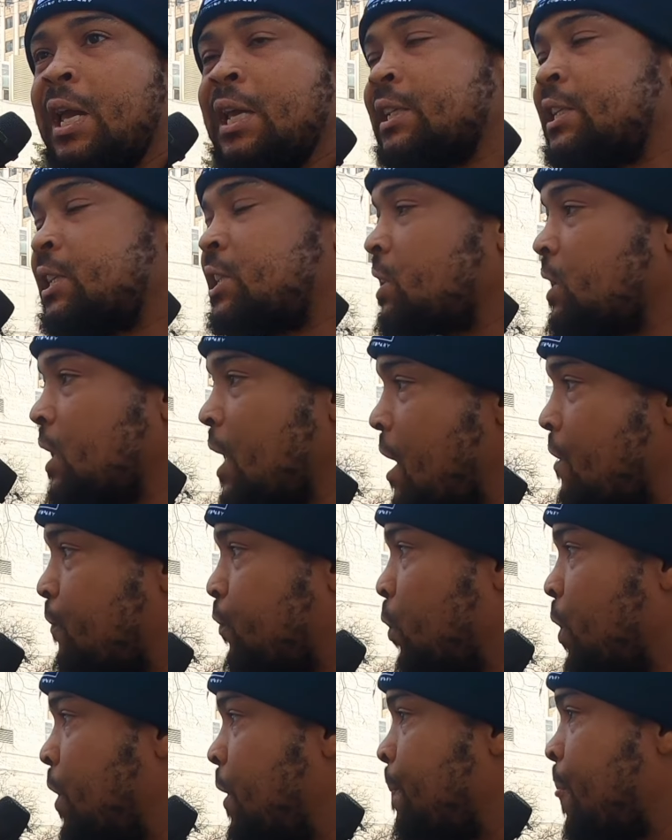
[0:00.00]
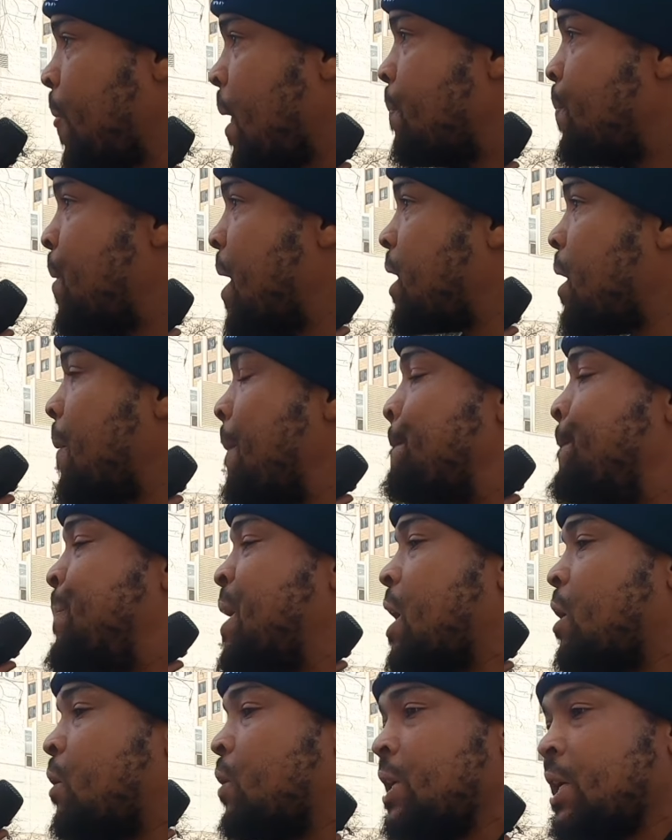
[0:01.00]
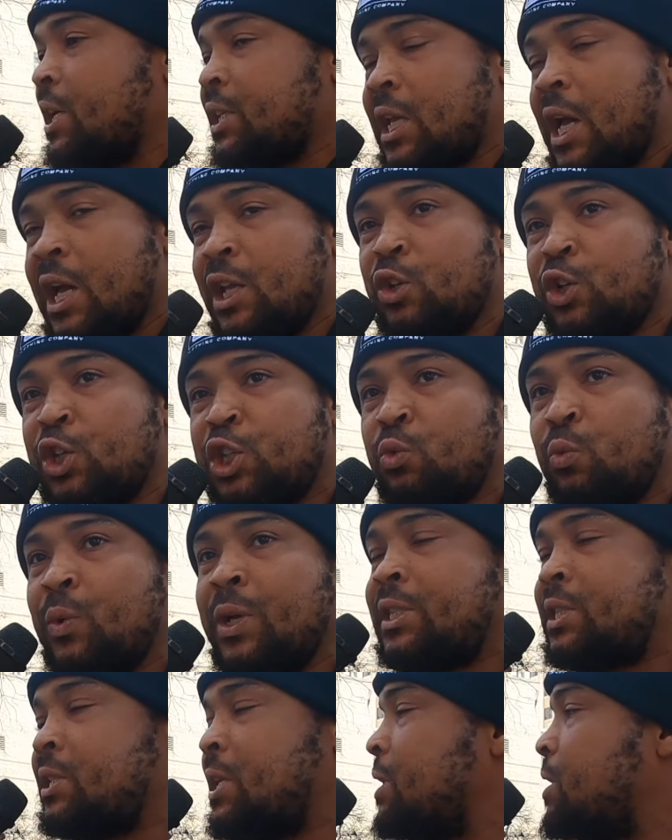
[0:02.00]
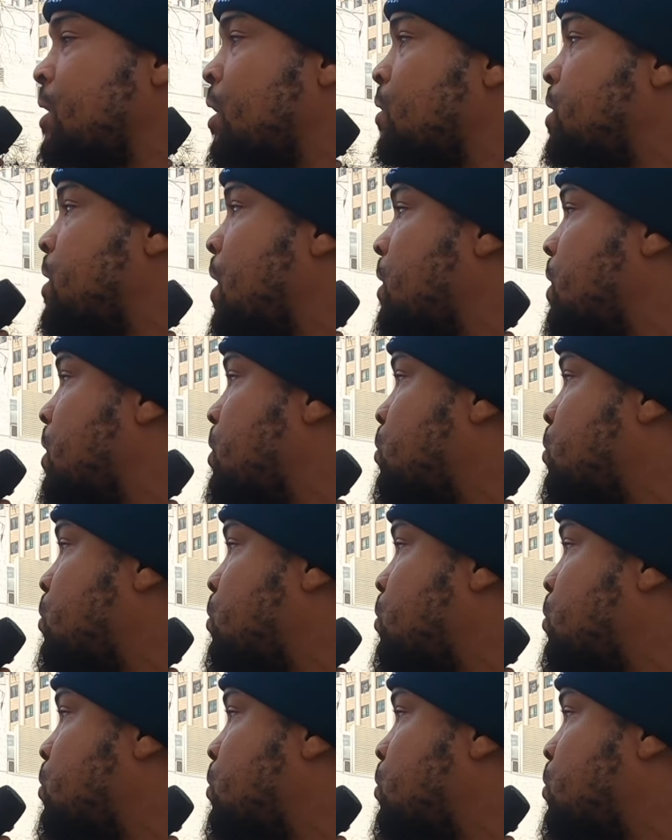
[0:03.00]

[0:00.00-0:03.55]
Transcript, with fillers: and slavery. They can bury us under streets that they'll tell